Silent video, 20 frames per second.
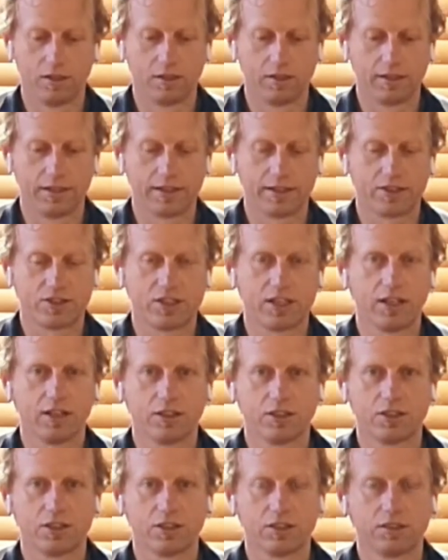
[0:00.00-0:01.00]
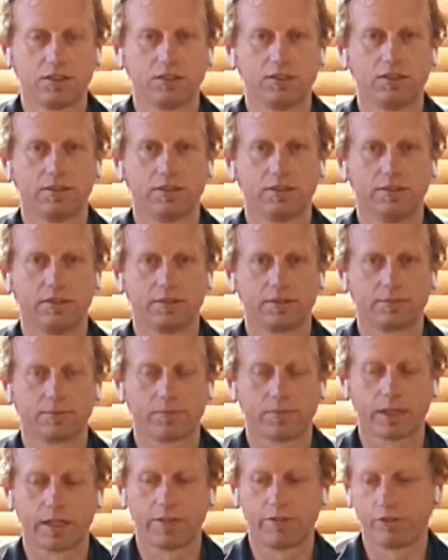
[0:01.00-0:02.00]
Now the challenge is,
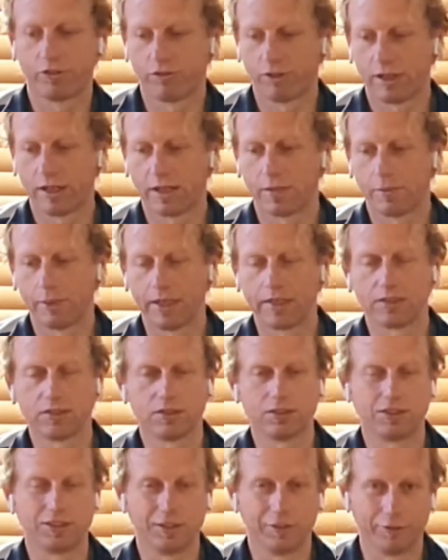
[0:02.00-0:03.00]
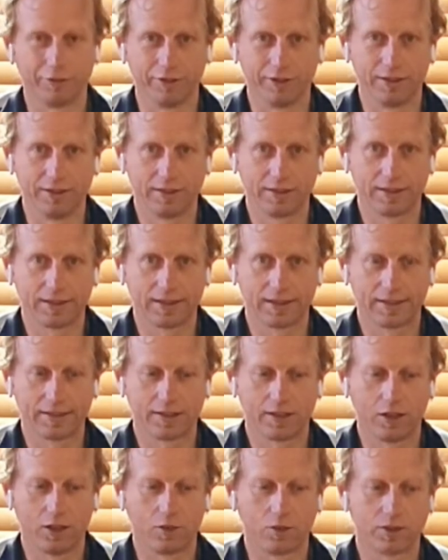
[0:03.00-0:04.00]
every router base is different and they
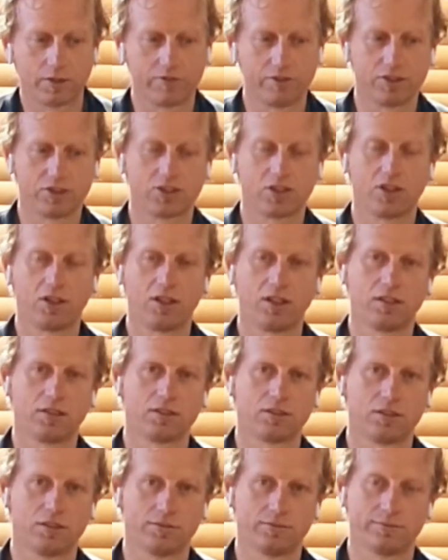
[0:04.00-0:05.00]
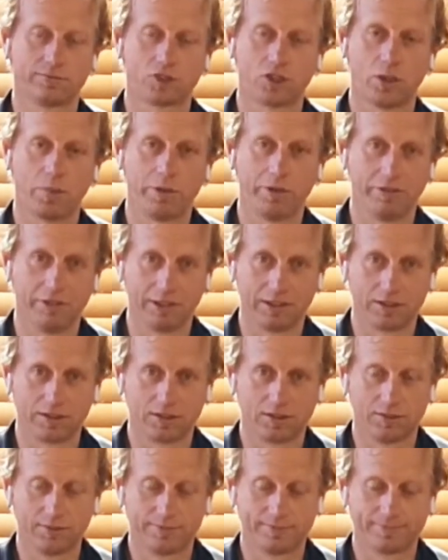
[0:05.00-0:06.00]
hold different size copy rings.
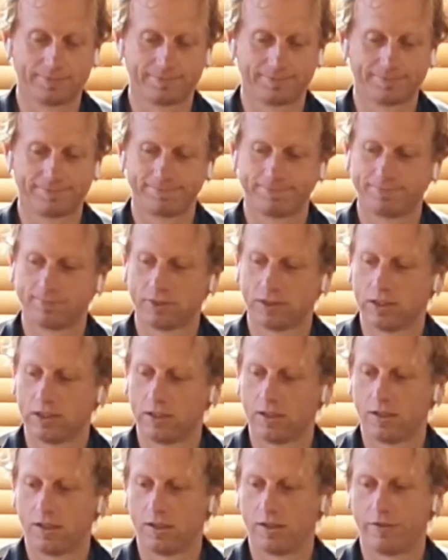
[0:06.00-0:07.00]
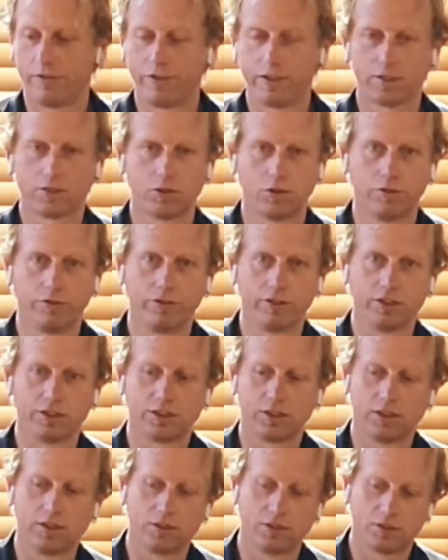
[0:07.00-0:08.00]
Festool, for
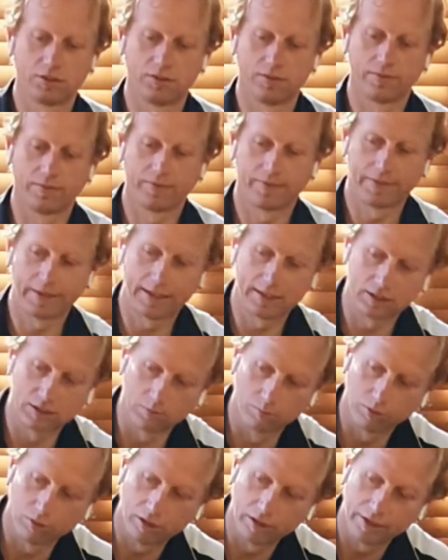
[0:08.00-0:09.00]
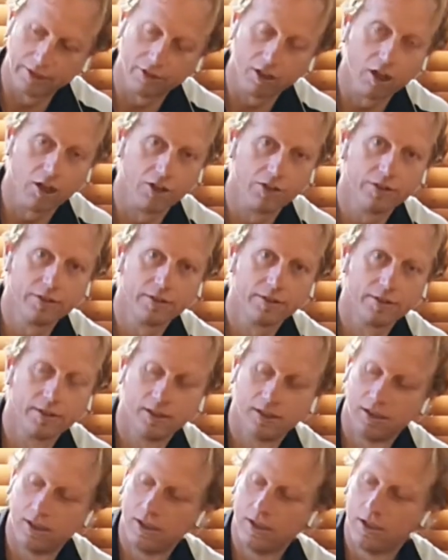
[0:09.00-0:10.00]
instance, they supply their own,
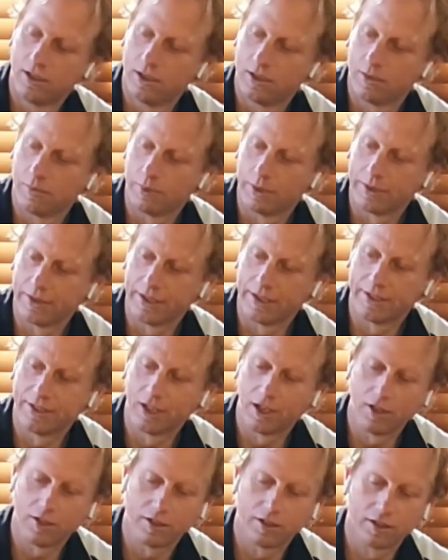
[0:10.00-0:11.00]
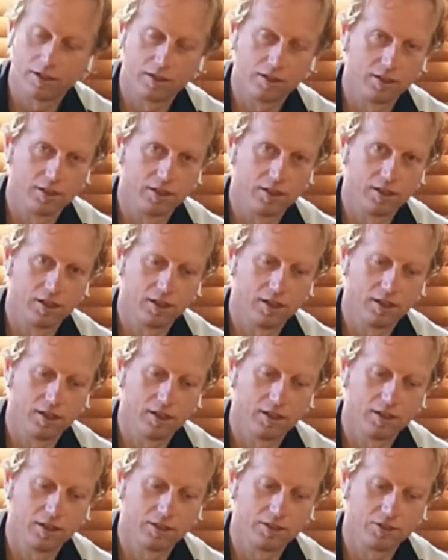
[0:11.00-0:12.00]
but they don't
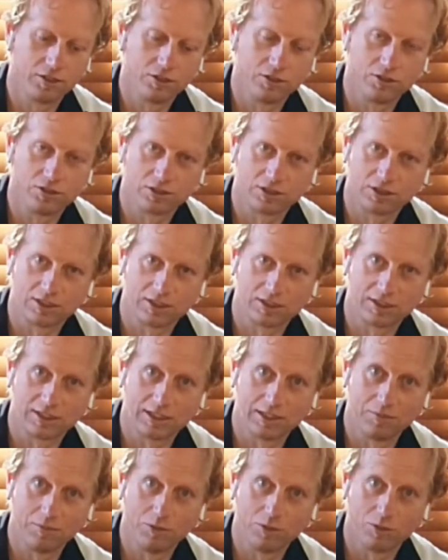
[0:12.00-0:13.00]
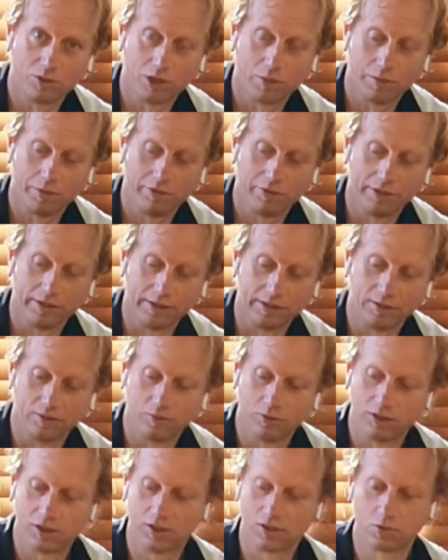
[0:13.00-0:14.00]
use a 16mm copy ring,
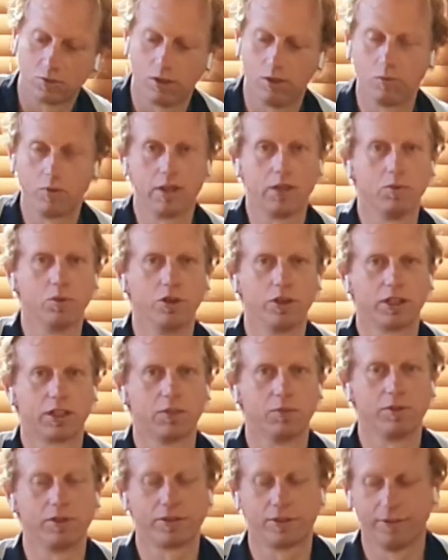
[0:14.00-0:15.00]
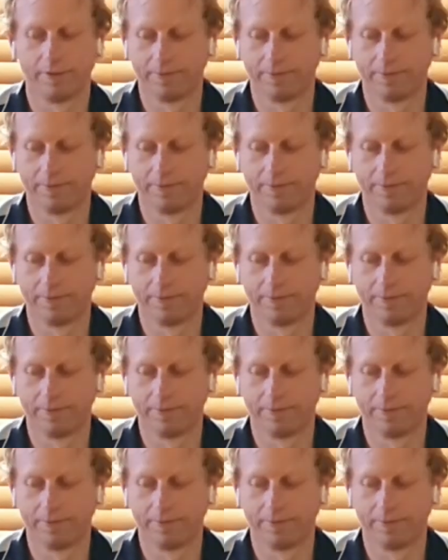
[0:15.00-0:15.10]
which is what we're working with.